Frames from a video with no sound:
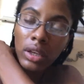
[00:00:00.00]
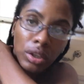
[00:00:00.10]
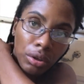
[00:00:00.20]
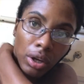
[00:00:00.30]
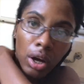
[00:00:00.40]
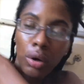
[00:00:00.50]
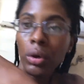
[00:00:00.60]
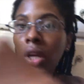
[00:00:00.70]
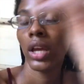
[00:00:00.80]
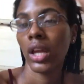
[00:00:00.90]
You know,
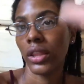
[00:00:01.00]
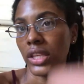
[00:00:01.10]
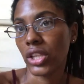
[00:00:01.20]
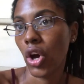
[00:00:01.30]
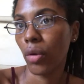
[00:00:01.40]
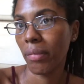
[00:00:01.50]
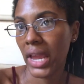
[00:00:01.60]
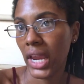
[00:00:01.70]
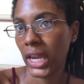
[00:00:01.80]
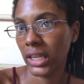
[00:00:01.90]
this home
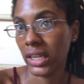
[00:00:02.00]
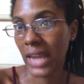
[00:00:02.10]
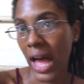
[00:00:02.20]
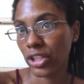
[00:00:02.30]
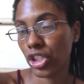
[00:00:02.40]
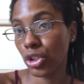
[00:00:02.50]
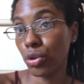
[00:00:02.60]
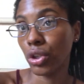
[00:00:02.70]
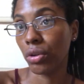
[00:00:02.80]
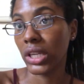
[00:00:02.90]
may not suit
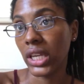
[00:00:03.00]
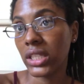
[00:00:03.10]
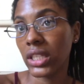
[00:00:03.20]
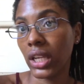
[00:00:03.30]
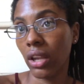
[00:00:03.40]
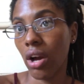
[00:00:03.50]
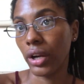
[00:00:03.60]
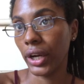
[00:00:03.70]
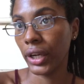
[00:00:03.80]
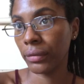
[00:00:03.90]
your needs any
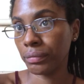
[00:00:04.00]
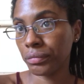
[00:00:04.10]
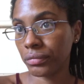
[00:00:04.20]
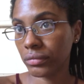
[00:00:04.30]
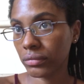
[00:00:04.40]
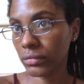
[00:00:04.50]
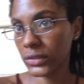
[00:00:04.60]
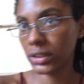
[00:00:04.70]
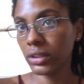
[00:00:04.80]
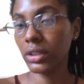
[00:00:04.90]
longer.
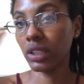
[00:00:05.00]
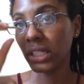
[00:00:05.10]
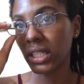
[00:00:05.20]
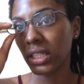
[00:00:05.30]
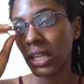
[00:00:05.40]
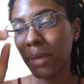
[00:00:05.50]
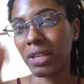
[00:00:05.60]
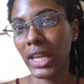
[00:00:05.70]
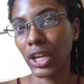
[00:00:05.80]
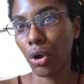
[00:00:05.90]
This is a time to
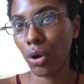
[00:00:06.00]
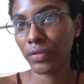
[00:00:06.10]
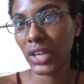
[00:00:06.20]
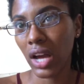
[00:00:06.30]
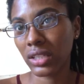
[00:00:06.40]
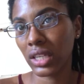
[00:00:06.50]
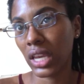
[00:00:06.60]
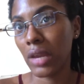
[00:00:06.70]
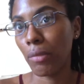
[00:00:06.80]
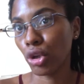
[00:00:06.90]
let go of toxic
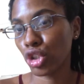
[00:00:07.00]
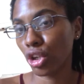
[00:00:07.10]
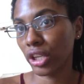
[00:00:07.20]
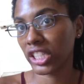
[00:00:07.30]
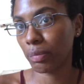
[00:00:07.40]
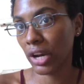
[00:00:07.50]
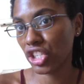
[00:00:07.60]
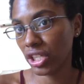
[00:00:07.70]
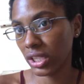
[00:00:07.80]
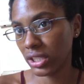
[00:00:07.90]
emotional
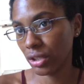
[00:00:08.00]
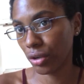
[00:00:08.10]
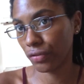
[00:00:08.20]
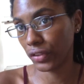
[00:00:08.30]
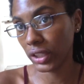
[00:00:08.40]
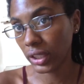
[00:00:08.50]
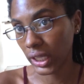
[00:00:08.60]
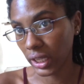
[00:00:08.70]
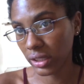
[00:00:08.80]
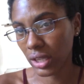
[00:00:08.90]
expressions or
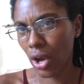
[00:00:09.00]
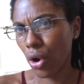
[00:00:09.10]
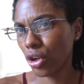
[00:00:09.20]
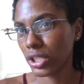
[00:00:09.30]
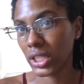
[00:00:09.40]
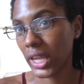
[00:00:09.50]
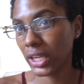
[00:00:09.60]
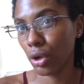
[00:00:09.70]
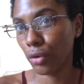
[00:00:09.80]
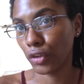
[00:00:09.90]
feelings, or just letting
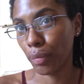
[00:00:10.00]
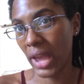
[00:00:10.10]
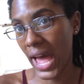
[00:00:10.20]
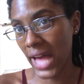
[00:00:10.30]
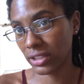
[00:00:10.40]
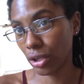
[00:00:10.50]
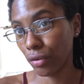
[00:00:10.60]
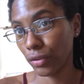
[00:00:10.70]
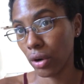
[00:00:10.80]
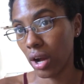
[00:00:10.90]
go of your past
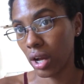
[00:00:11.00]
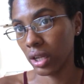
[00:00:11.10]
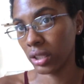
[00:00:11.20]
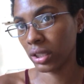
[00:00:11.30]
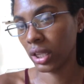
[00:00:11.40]
overall.